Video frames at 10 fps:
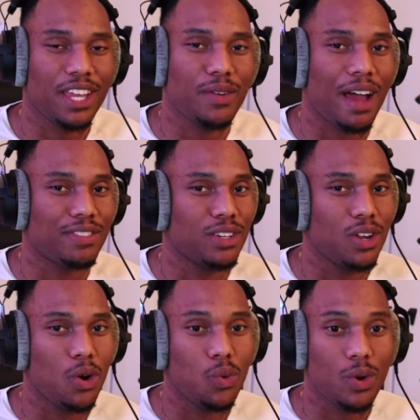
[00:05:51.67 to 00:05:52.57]
And you have to
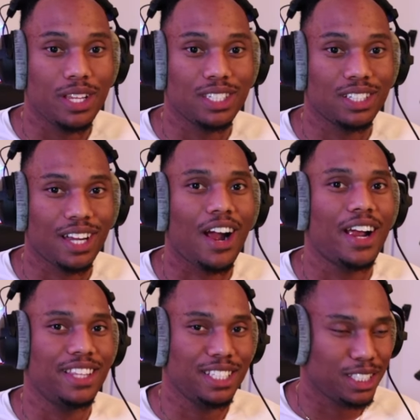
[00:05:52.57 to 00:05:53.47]
know when to, all
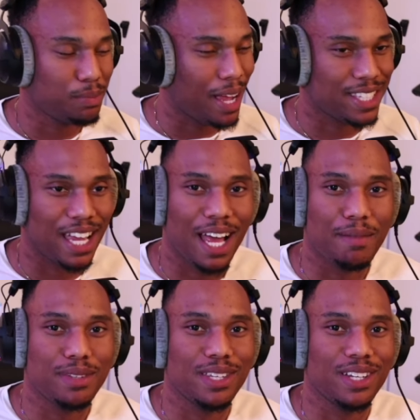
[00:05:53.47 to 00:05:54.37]
right, this is my
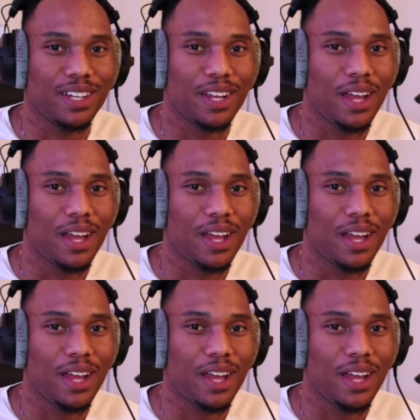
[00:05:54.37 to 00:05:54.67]
time to